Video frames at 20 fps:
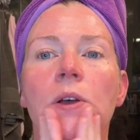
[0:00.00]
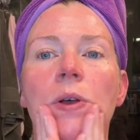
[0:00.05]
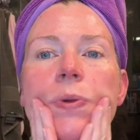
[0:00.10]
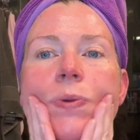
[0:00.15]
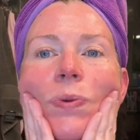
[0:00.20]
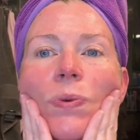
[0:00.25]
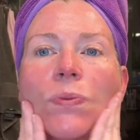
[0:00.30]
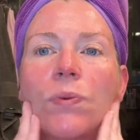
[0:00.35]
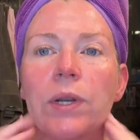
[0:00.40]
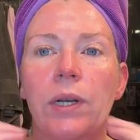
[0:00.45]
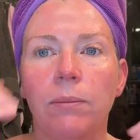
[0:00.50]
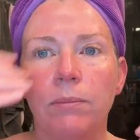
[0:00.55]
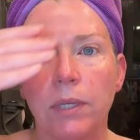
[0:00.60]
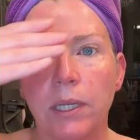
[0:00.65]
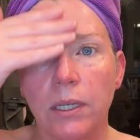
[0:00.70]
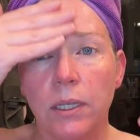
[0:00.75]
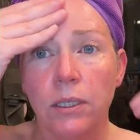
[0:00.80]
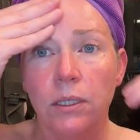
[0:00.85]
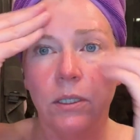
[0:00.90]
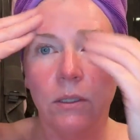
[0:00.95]
So what I'm
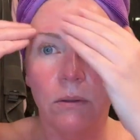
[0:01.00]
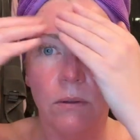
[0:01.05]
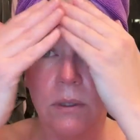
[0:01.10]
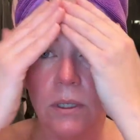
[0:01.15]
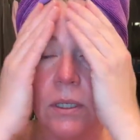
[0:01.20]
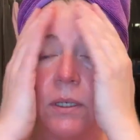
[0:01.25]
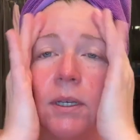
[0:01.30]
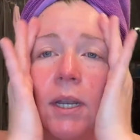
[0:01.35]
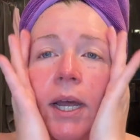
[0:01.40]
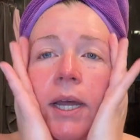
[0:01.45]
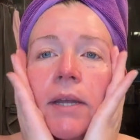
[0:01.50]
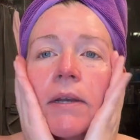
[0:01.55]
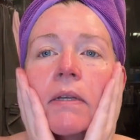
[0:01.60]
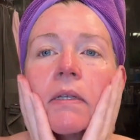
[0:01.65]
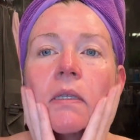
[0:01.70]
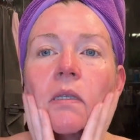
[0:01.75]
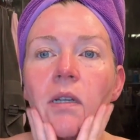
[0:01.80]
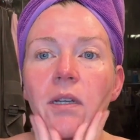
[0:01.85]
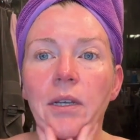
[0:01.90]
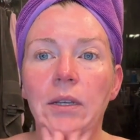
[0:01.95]
gonna do
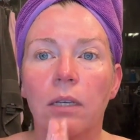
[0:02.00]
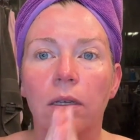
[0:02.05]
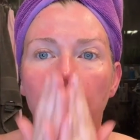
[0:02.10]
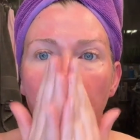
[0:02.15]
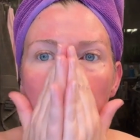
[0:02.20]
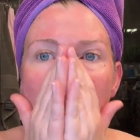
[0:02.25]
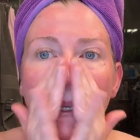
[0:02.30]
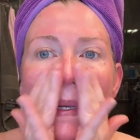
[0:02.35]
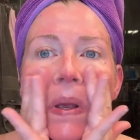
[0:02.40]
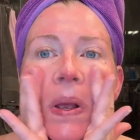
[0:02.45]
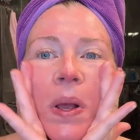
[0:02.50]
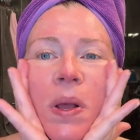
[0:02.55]
next is